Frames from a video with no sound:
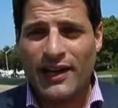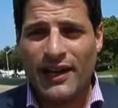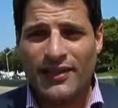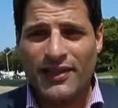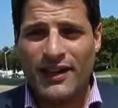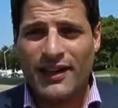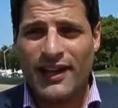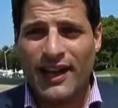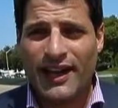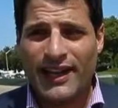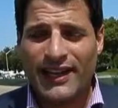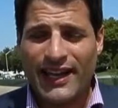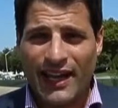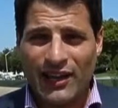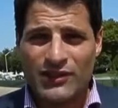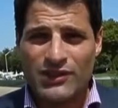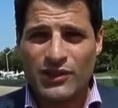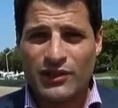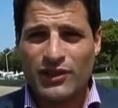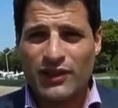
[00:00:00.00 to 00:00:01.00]
I think
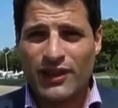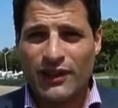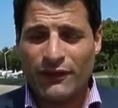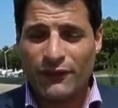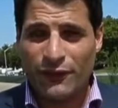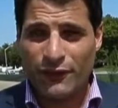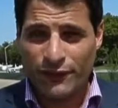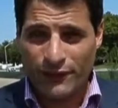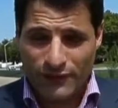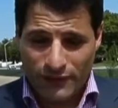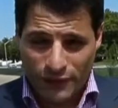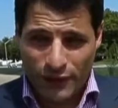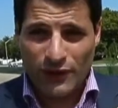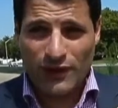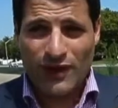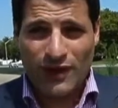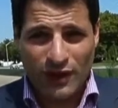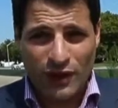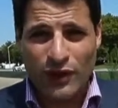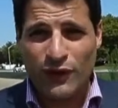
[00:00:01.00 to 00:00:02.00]
council took
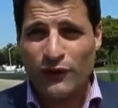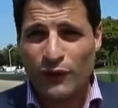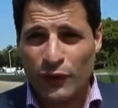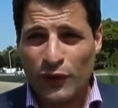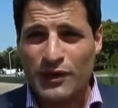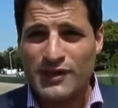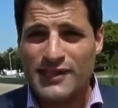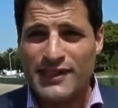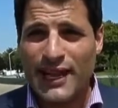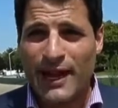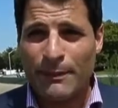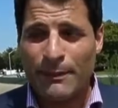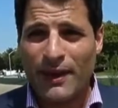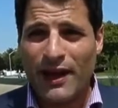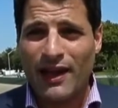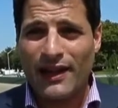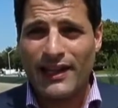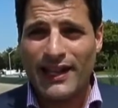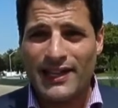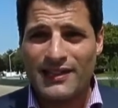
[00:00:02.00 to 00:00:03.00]
a good first step
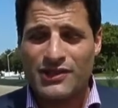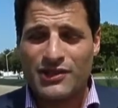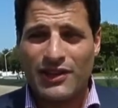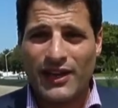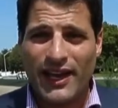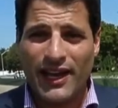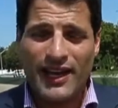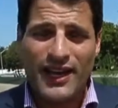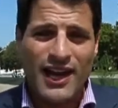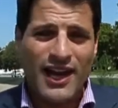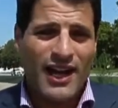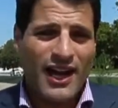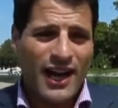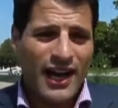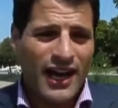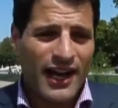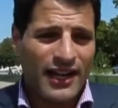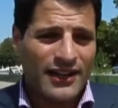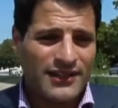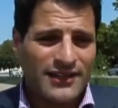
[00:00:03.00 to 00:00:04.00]
yesterday
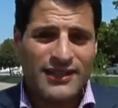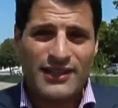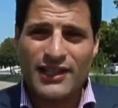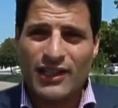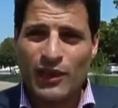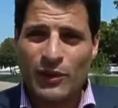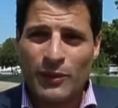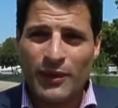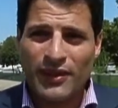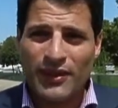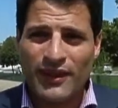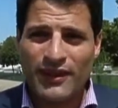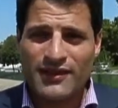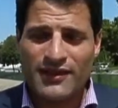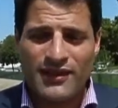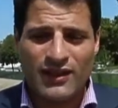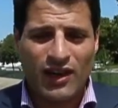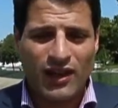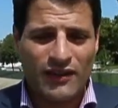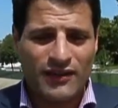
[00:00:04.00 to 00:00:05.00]
to deal with
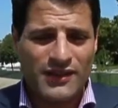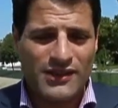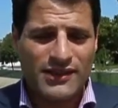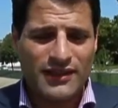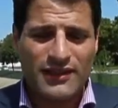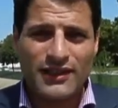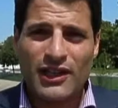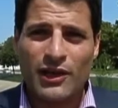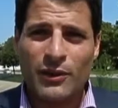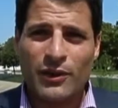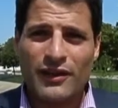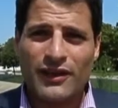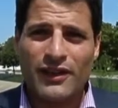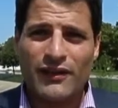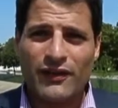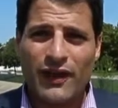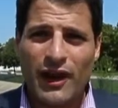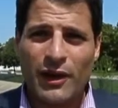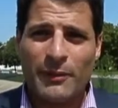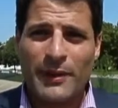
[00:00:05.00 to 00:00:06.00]
this and obviously deal with
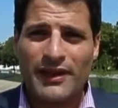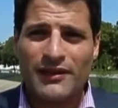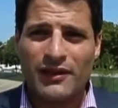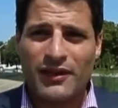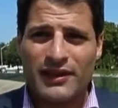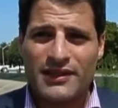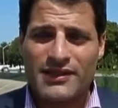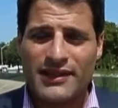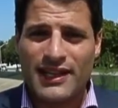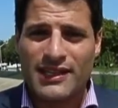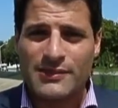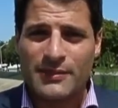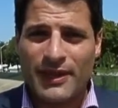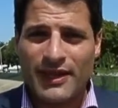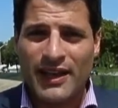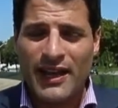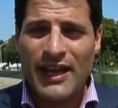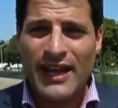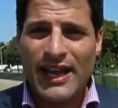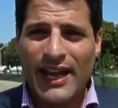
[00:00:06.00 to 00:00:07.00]
the environmental
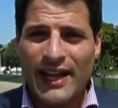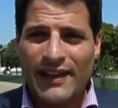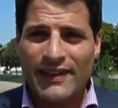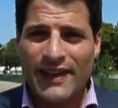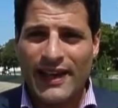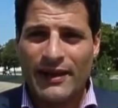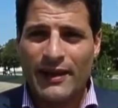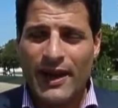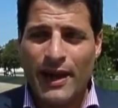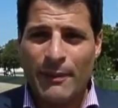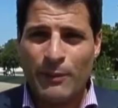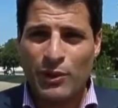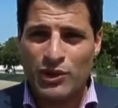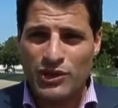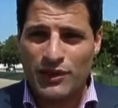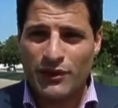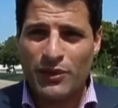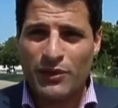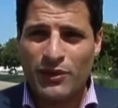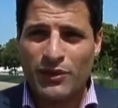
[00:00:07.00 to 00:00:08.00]
assessment and then
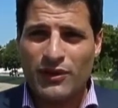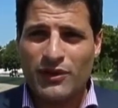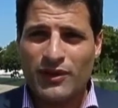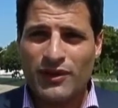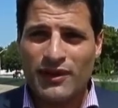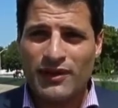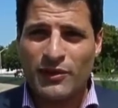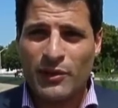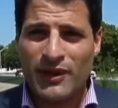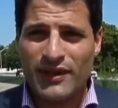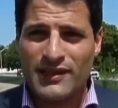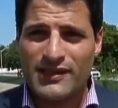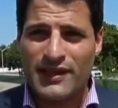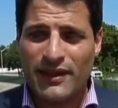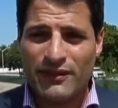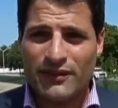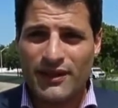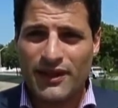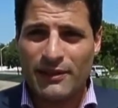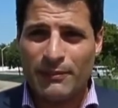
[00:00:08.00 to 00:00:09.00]
push it through to the
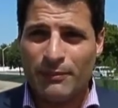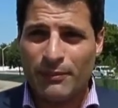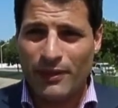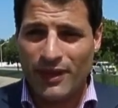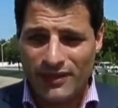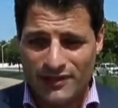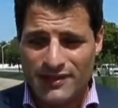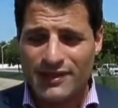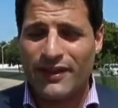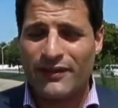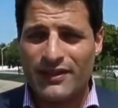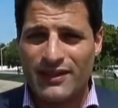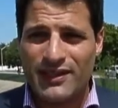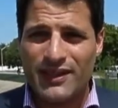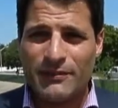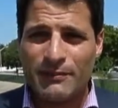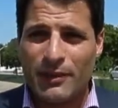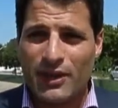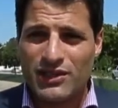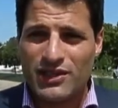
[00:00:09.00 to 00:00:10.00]

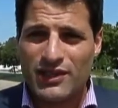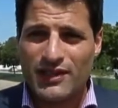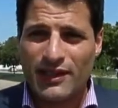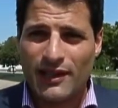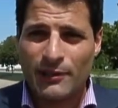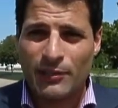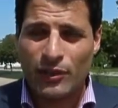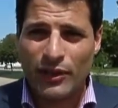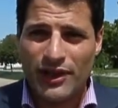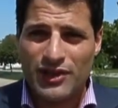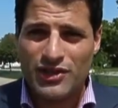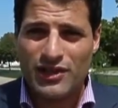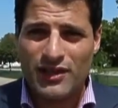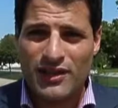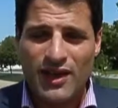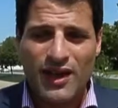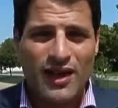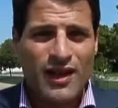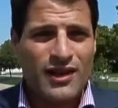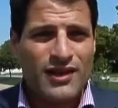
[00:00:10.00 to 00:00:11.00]
2017 budget
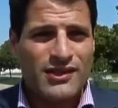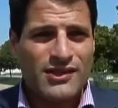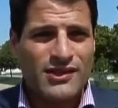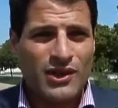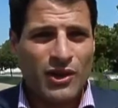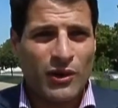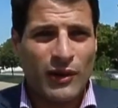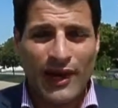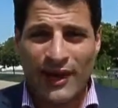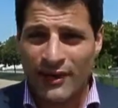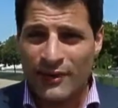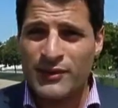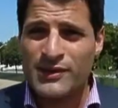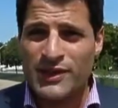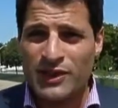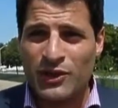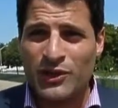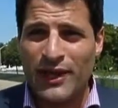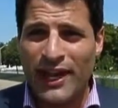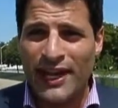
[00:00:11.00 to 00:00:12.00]
deliberation. So it
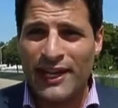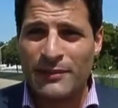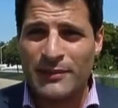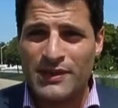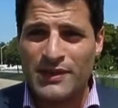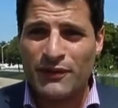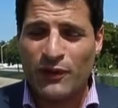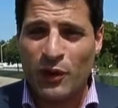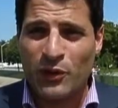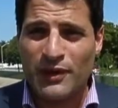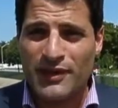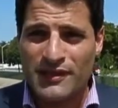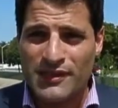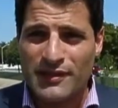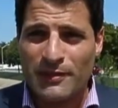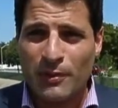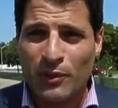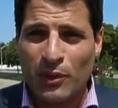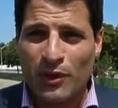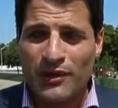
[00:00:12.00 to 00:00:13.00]
was a unanimous vote in
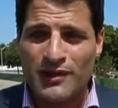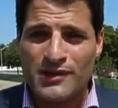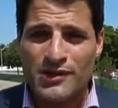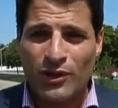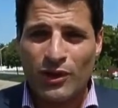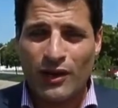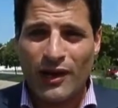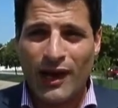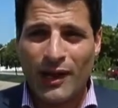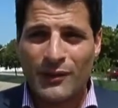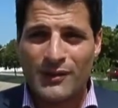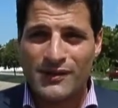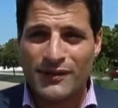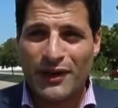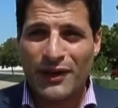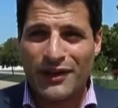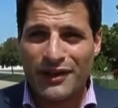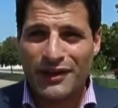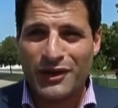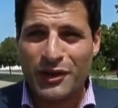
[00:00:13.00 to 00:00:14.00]
support, so I was
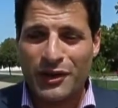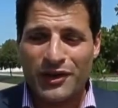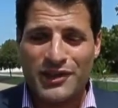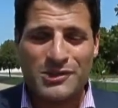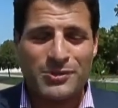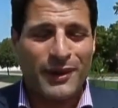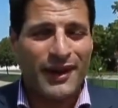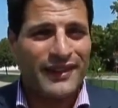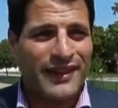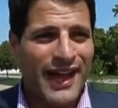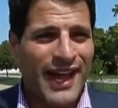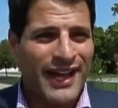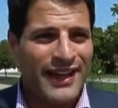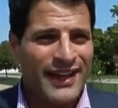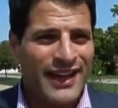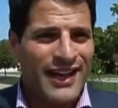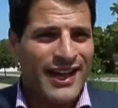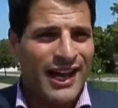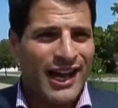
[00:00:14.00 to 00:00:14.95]
very encouraged by that.